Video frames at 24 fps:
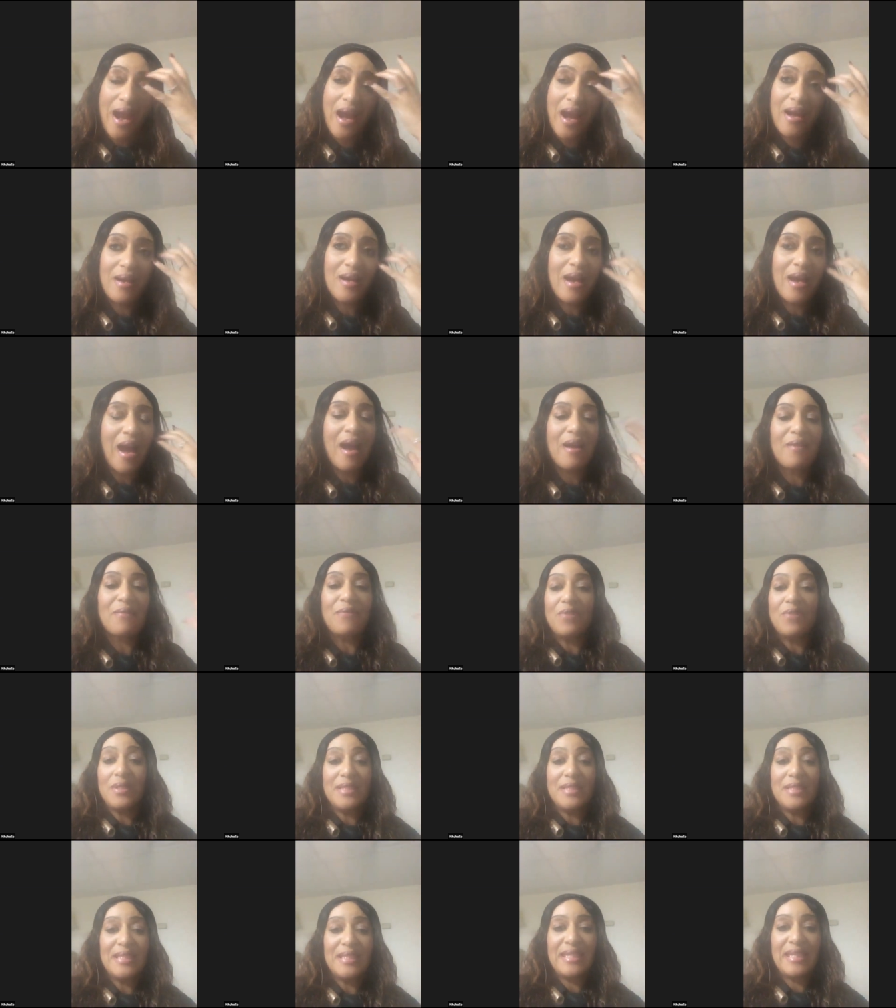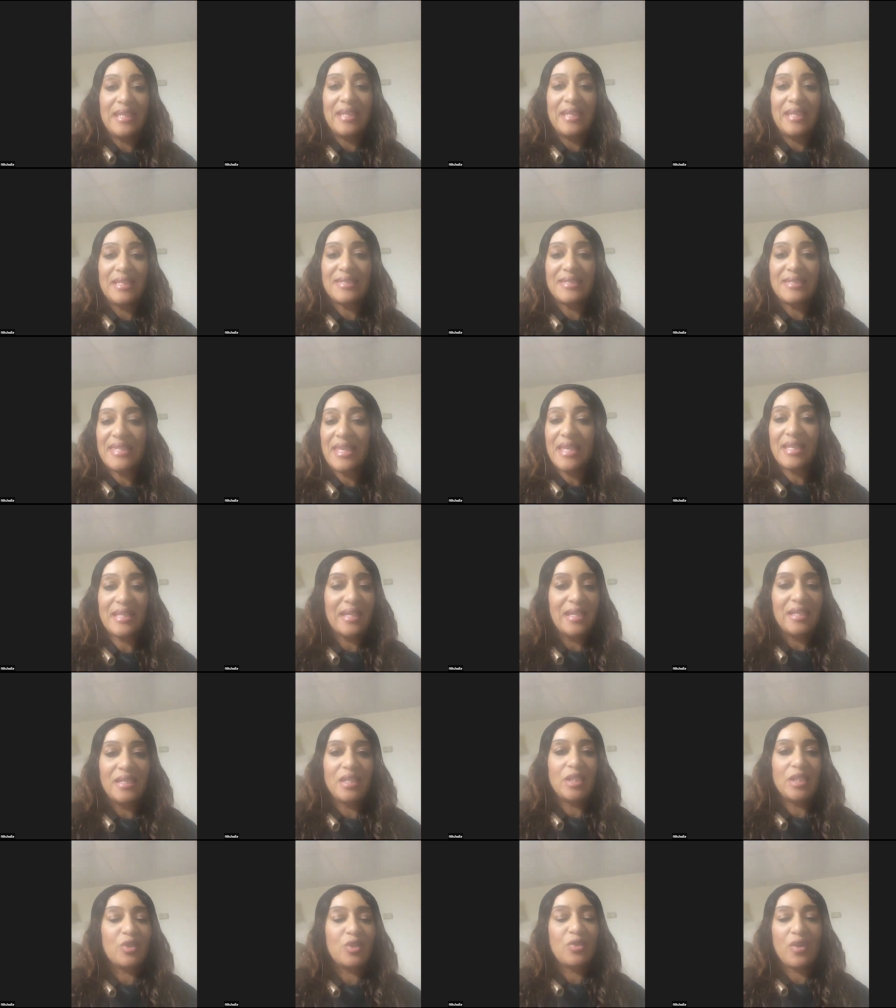I, I really can't take
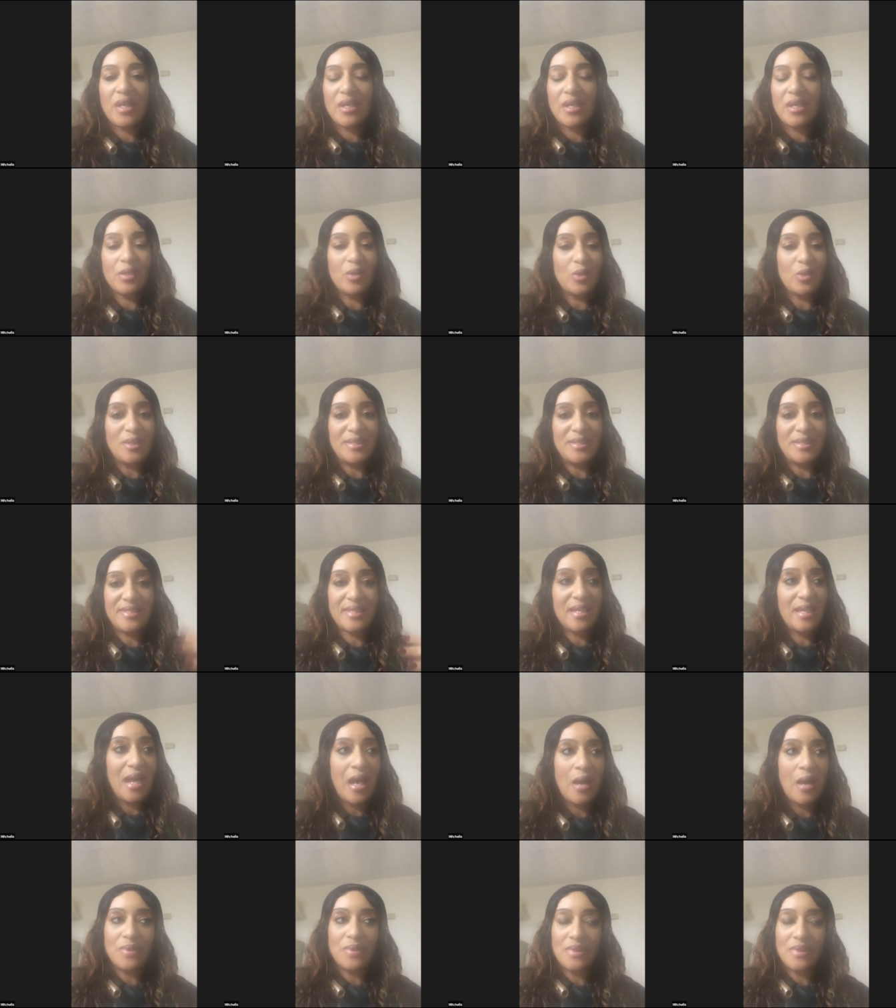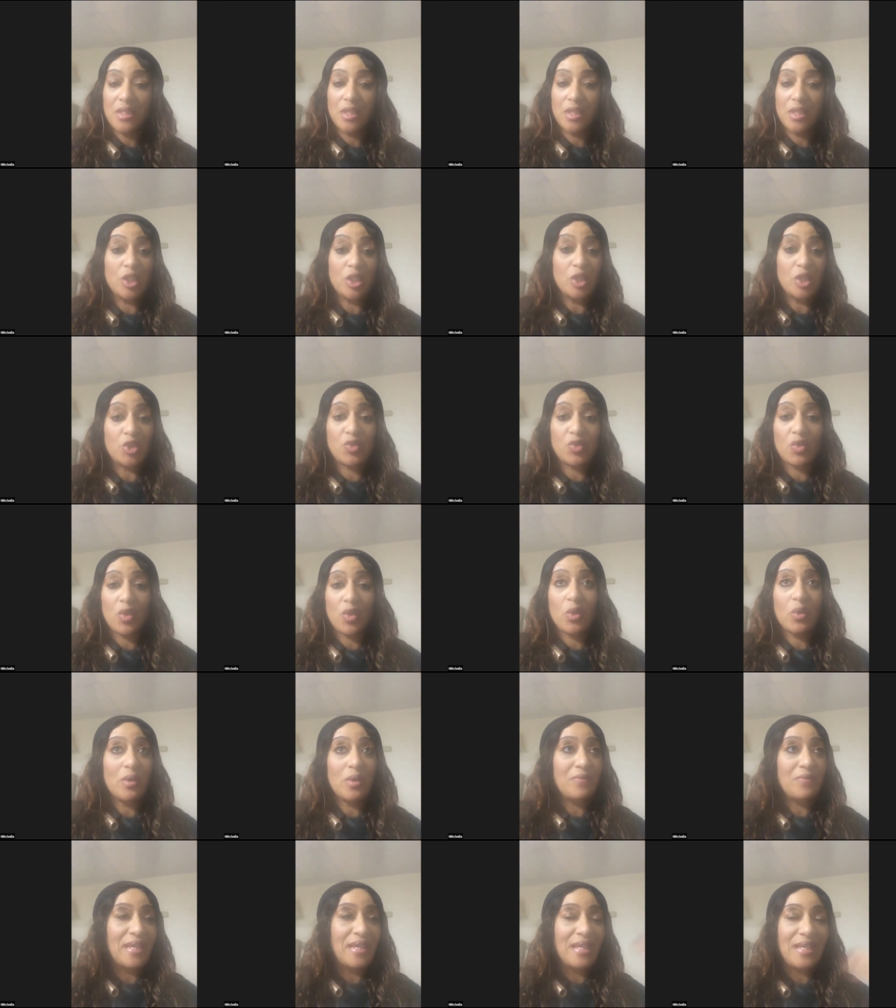any credit or say I was in control
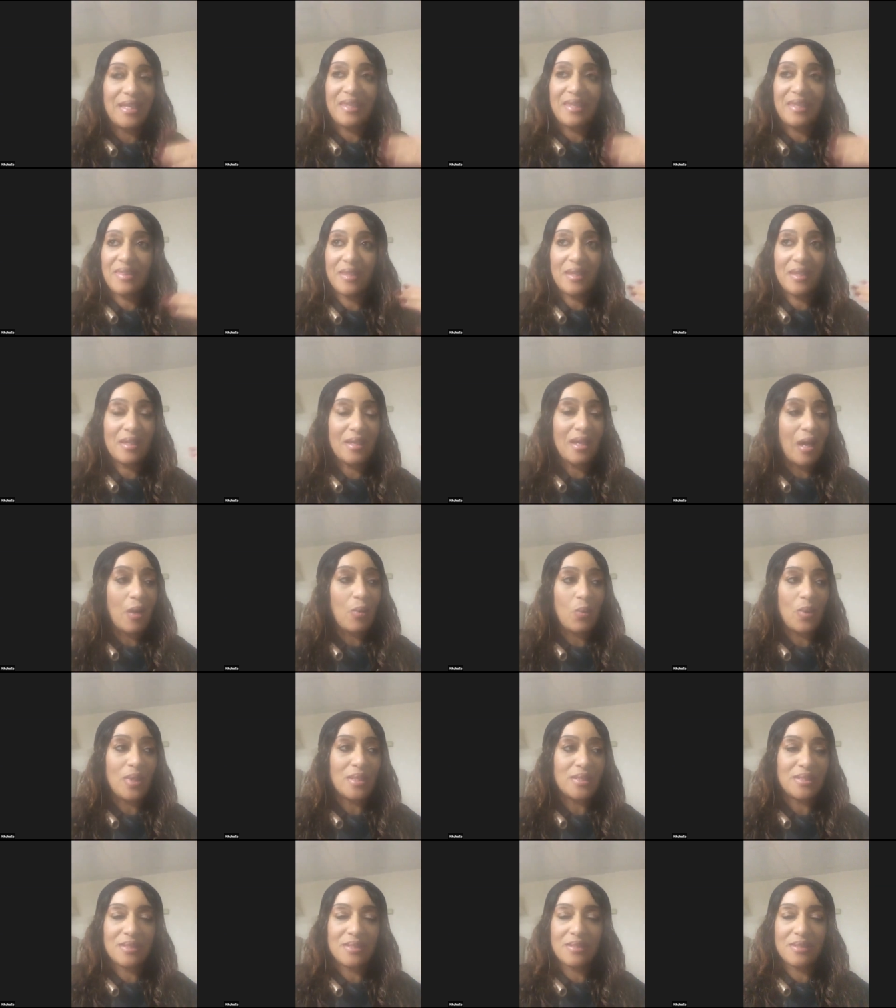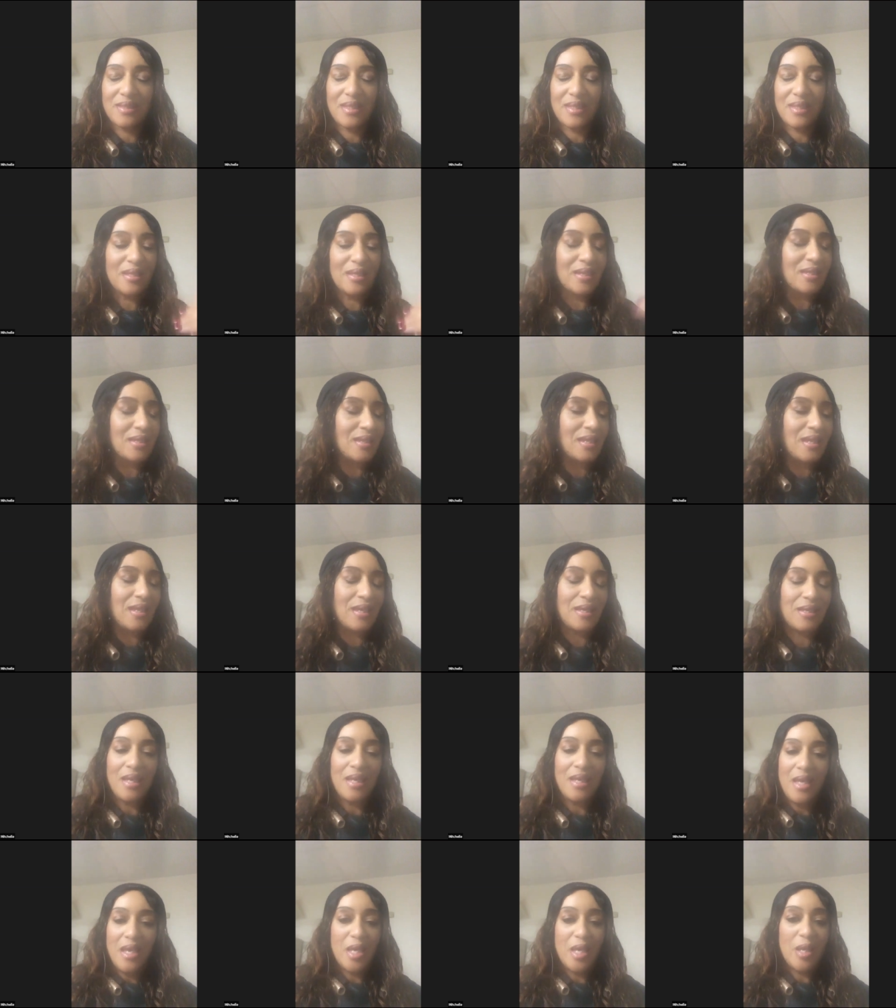of anything. I wasn't thinking that
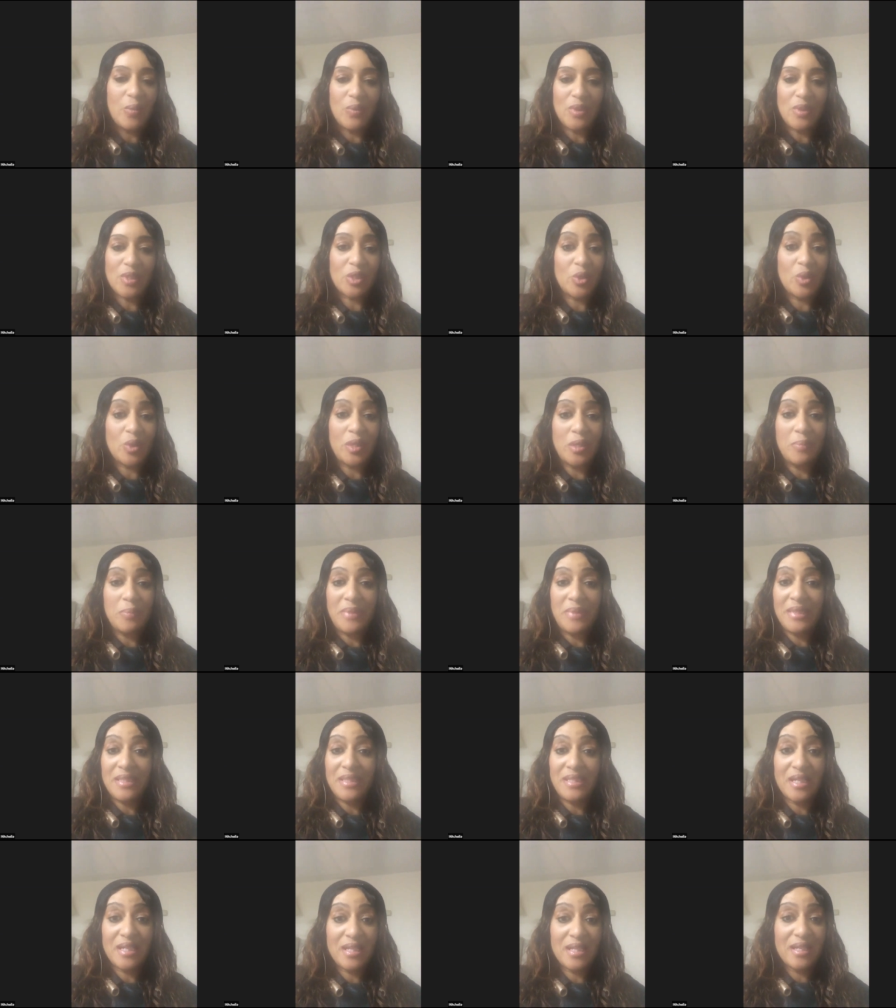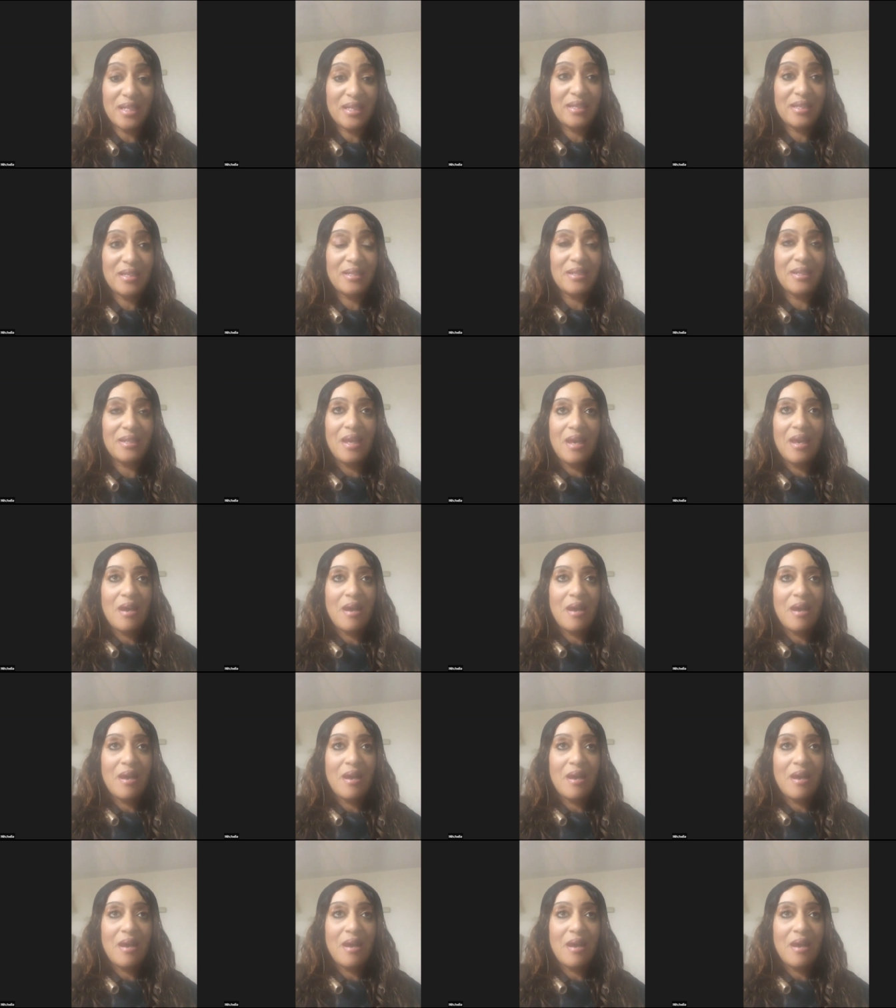it was going to be done.